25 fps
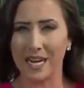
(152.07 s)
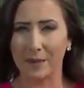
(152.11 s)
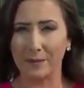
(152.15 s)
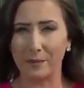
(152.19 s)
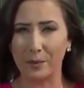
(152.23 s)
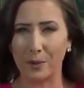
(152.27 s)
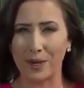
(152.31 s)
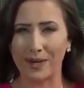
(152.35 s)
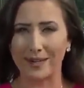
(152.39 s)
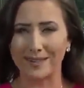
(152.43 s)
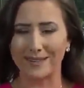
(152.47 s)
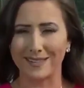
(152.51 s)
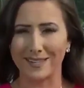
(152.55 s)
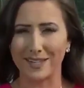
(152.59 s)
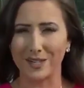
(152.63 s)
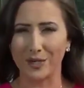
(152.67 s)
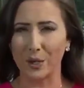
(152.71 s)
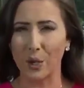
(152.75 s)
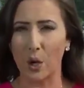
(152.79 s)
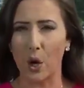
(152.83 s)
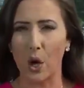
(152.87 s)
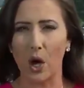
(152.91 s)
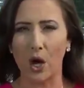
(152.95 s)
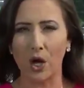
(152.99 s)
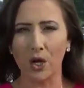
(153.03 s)
upgrades
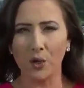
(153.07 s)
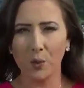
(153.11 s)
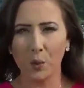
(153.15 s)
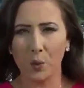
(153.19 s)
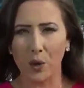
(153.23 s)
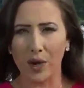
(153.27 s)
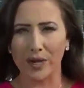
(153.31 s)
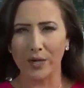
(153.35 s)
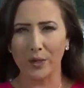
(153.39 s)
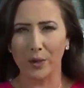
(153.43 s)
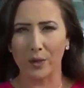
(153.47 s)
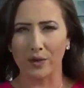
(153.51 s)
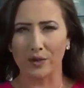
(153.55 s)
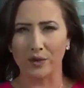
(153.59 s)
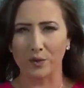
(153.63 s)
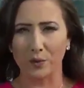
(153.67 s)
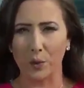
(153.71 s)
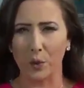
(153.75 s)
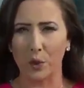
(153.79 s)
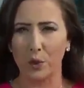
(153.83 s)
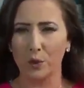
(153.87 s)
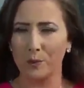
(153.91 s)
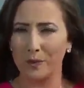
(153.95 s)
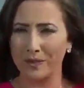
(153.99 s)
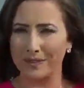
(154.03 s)
here on Whitehorse
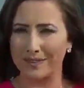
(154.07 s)
Road,